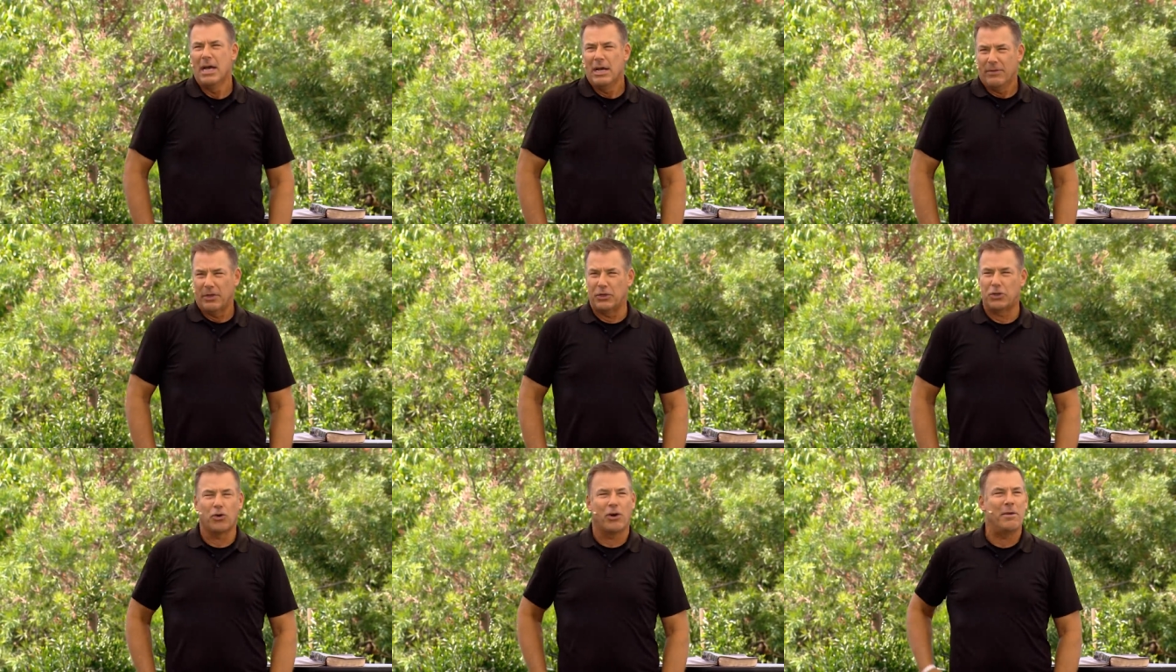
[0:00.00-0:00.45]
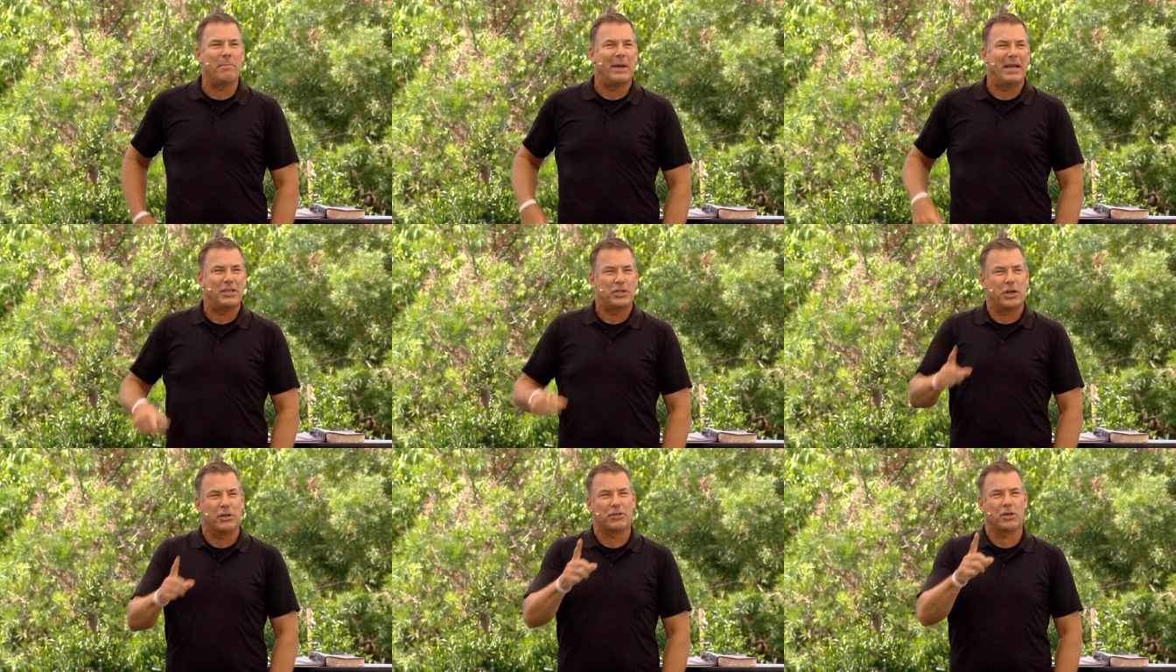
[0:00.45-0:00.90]
The dream
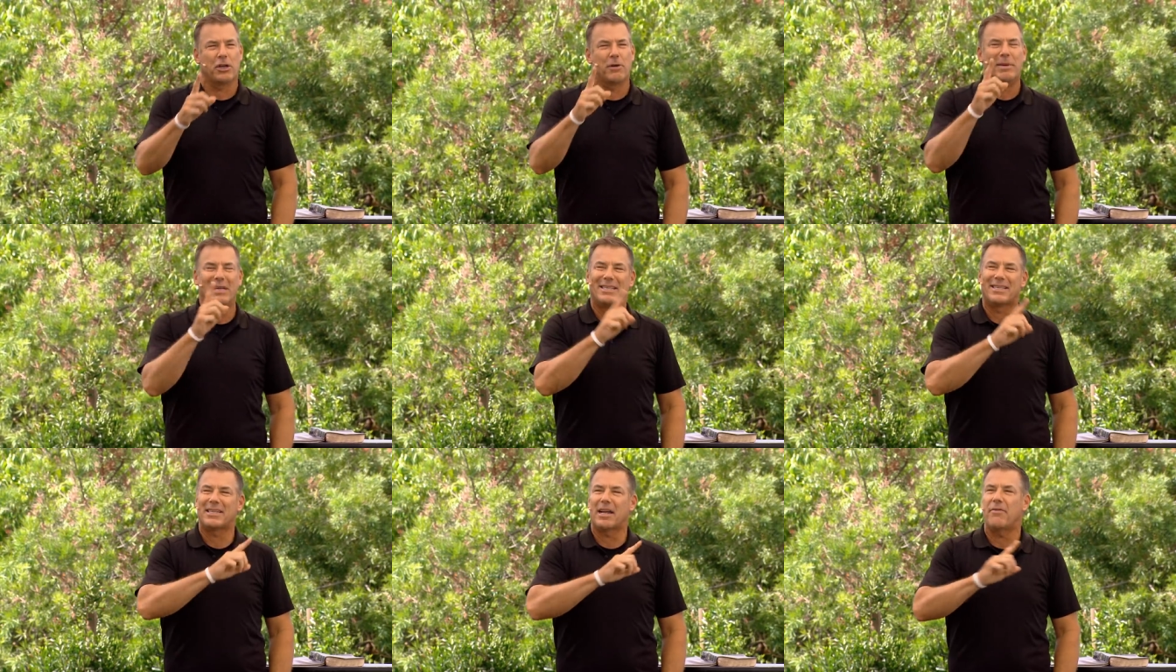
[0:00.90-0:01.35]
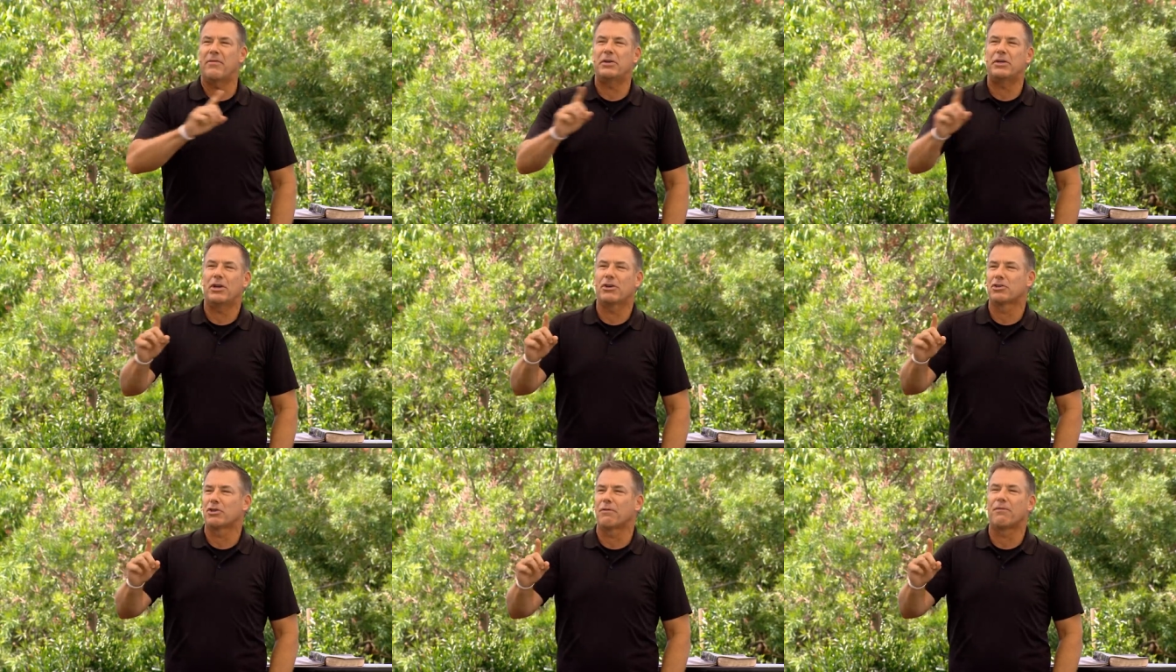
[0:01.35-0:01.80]
means there's going to be seven
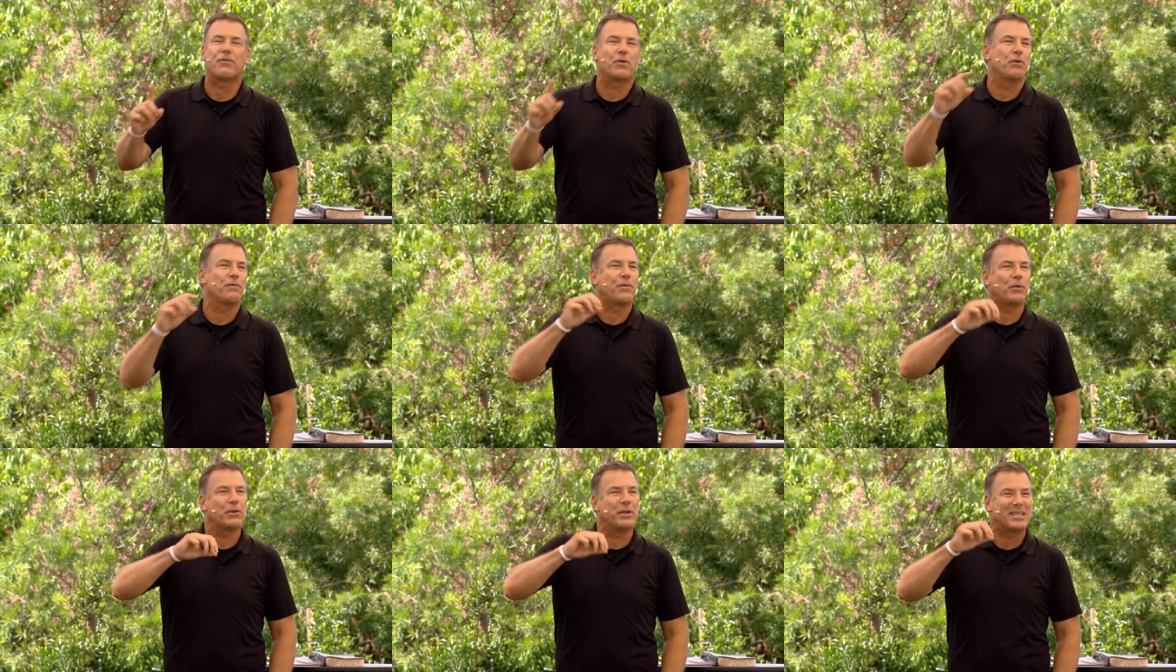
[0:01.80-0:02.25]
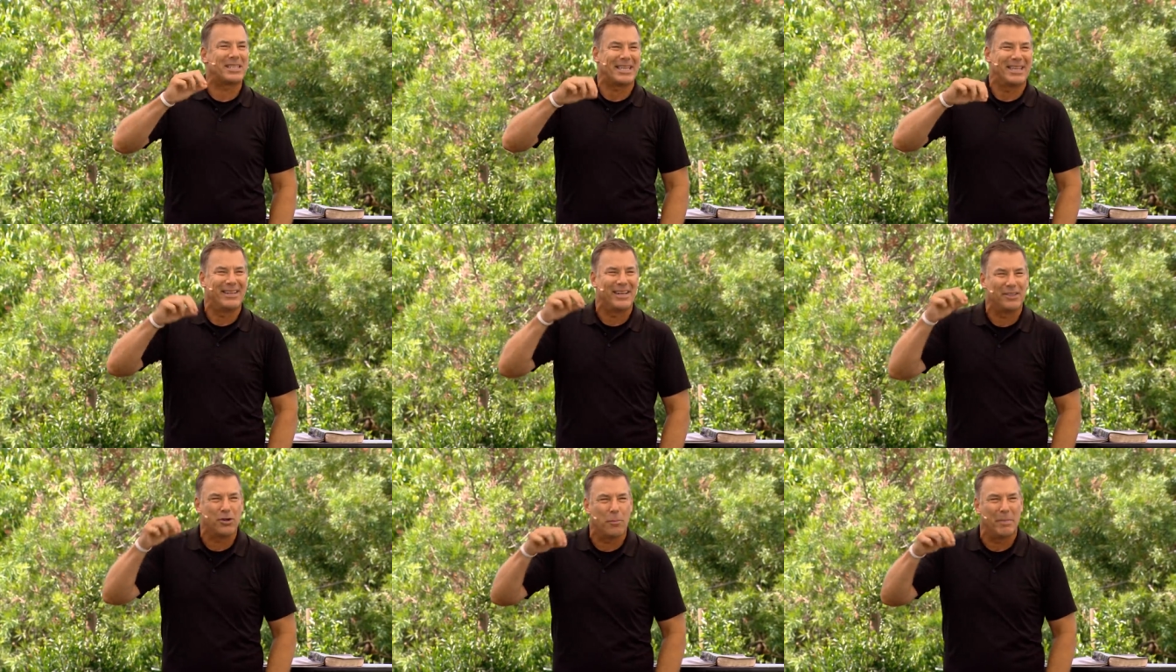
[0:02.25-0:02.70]
years of fruitfulness,
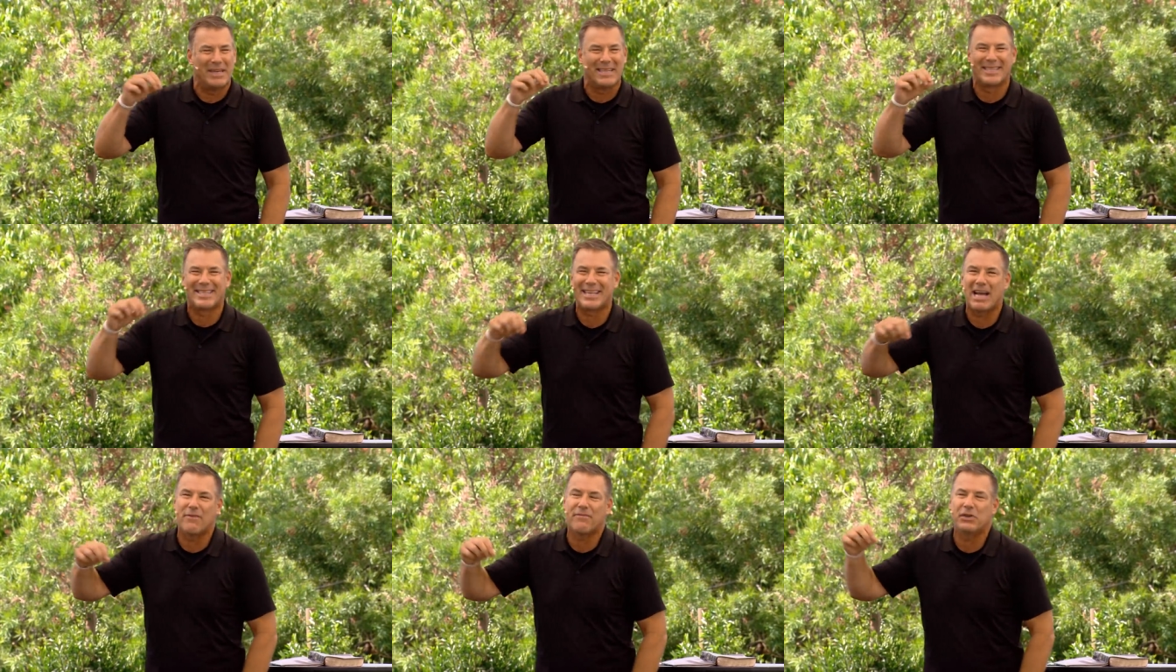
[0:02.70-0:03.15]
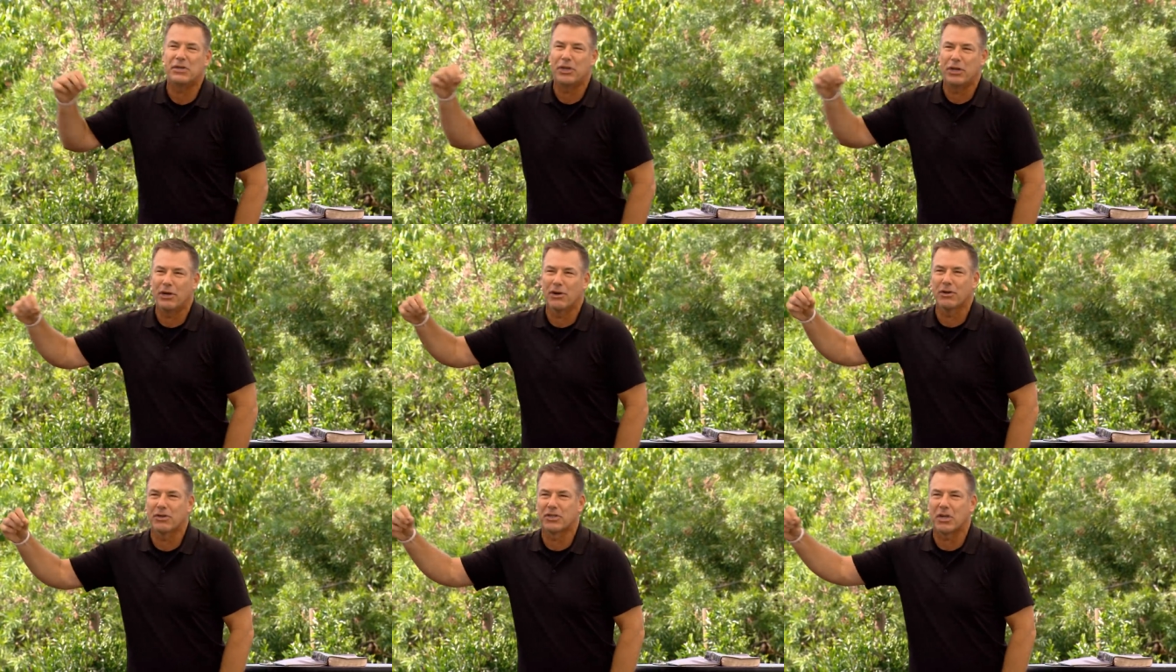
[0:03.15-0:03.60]
and then there'll be seven
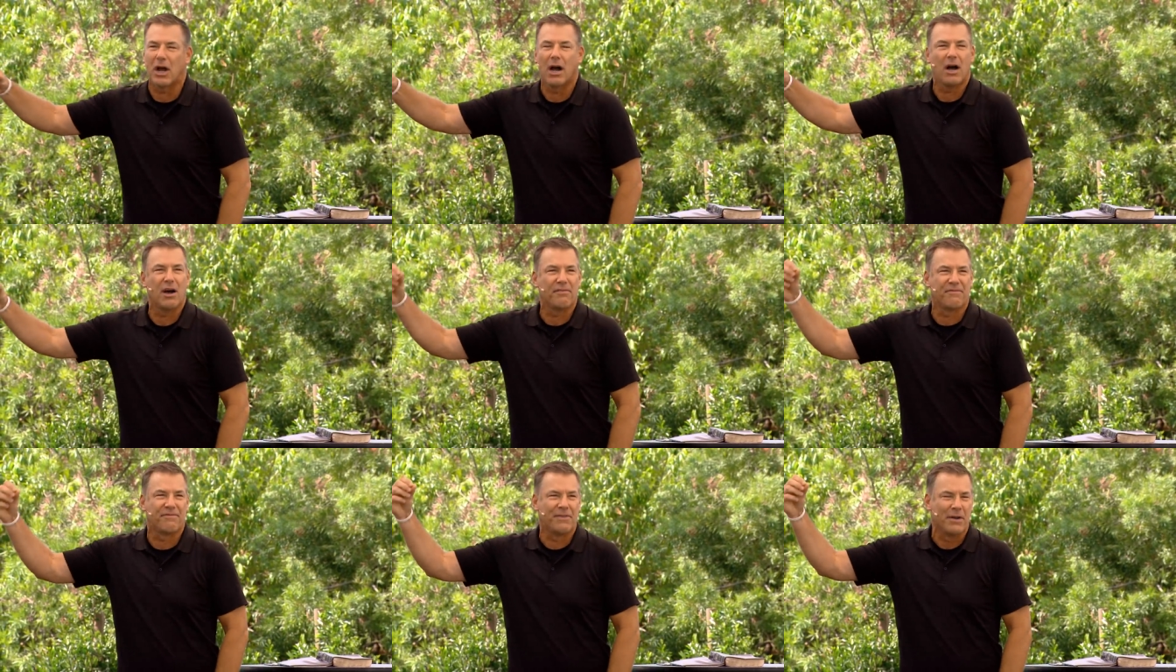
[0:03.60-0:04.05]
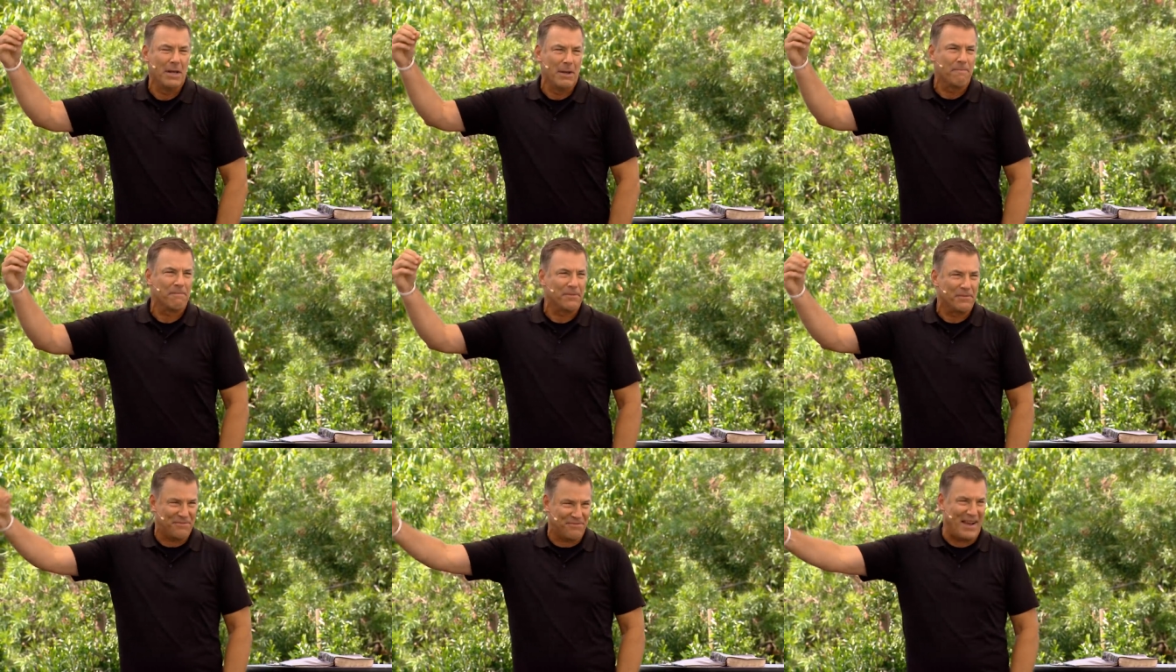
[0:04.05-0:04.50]
years of
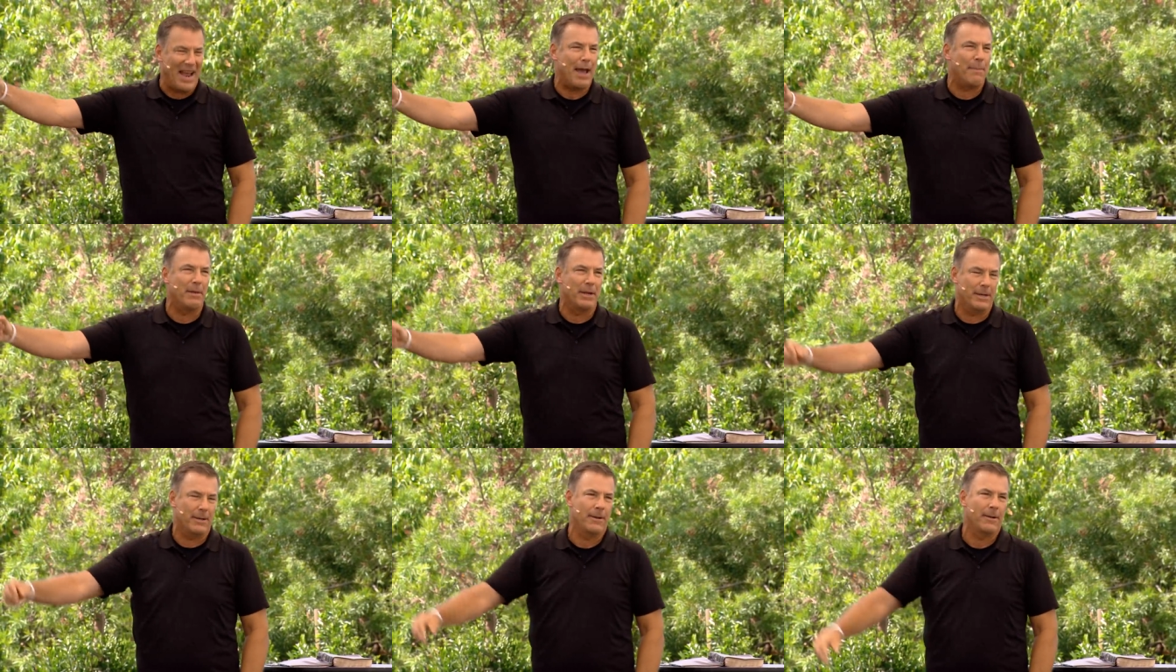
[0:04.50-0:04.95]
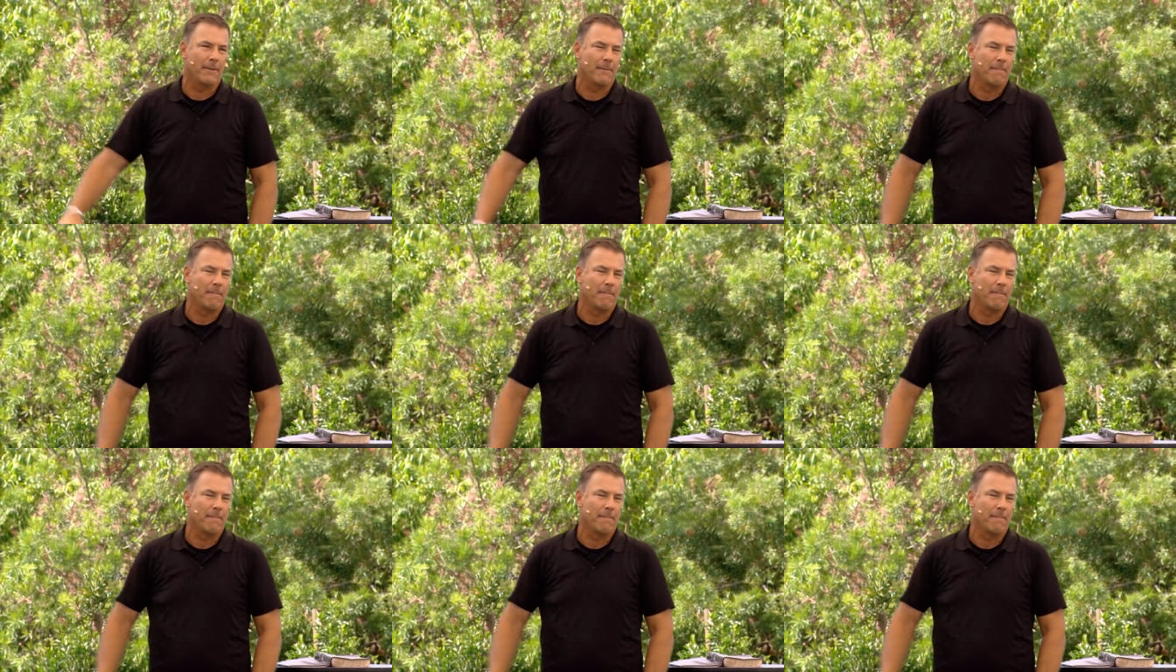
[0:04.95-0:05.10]
famine.